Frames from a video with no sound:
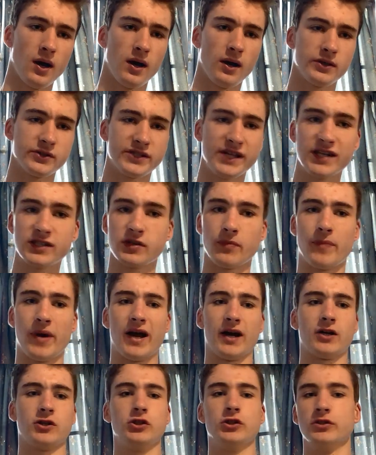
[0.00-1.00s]
Sensor
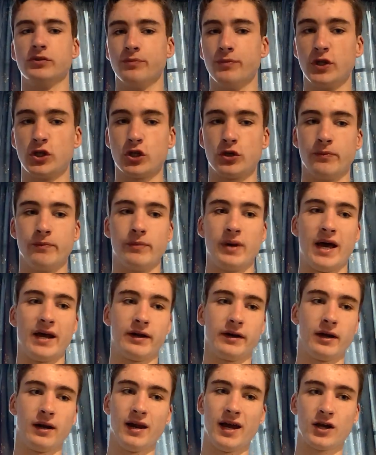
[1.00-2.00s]
packages, mission
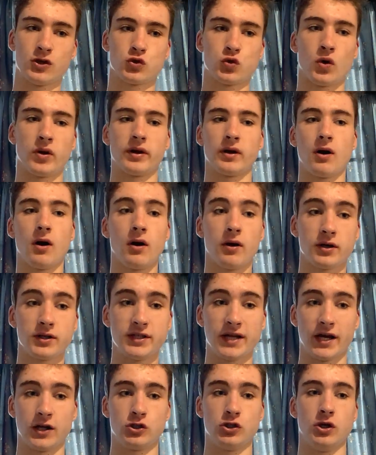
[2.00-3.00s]
planning, electronic
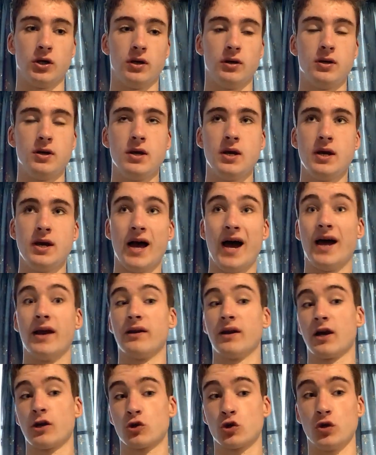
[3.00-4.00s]
architecture, and
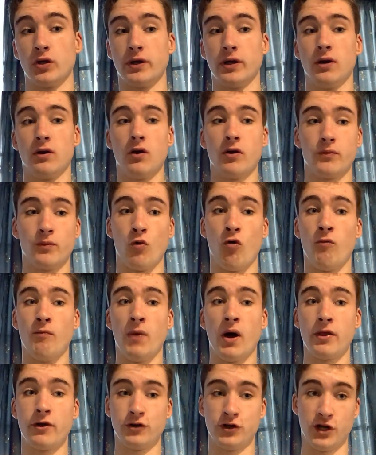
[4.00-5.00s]
actually a lot more
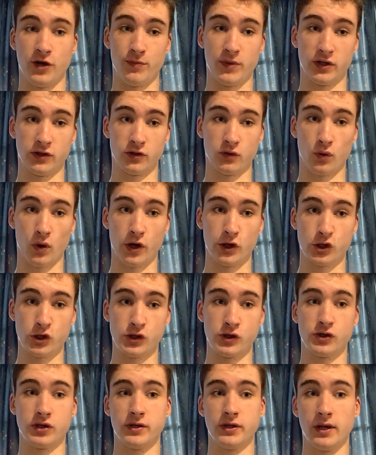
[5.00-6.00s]
mothership
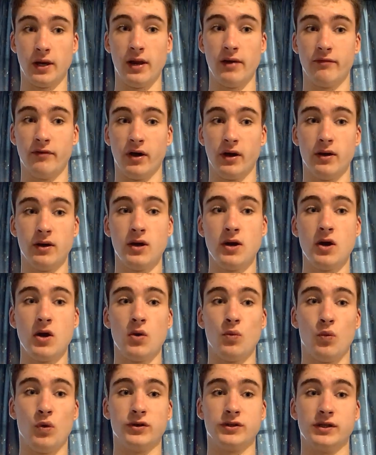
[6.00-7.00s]
integration to deliver
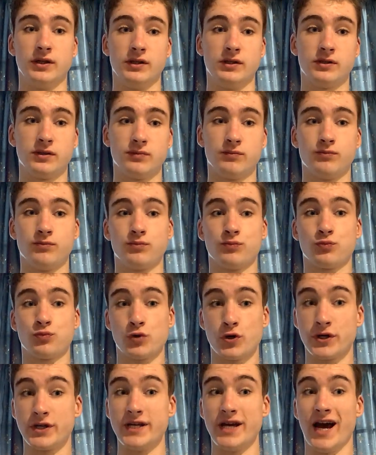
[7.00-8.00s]
what is
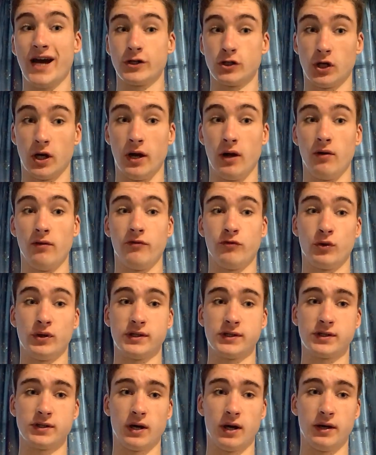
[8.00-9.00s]
pretty agile for
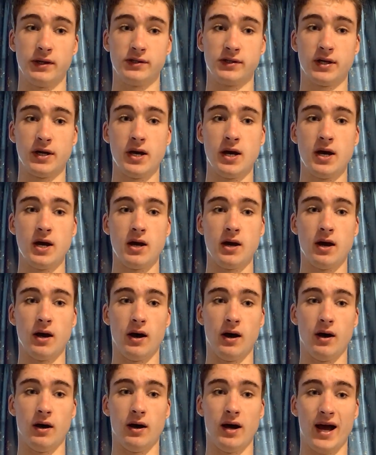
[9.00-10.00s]
its size,
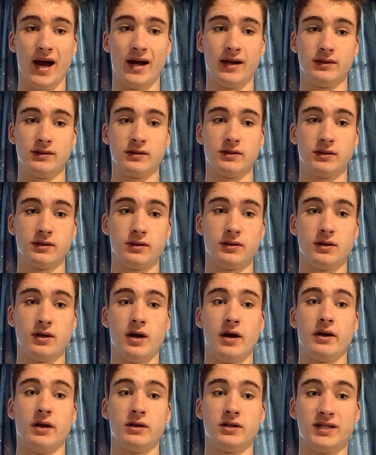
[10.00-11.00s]
and
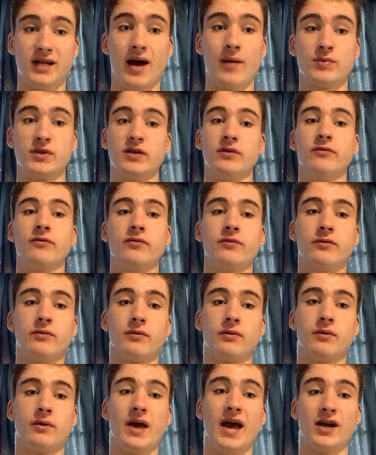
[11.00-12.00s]
an adaptive,
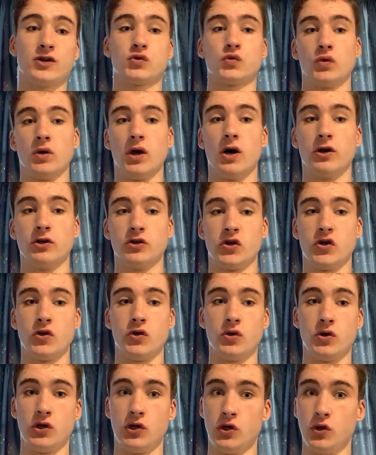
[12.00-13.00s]
extra-large
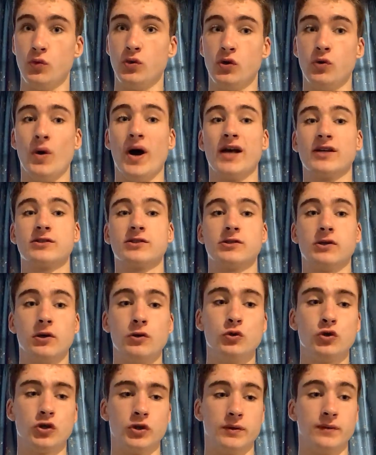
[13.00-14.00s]
UUS
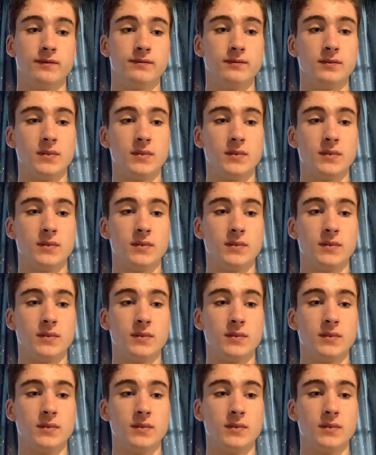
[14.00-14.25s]
solution.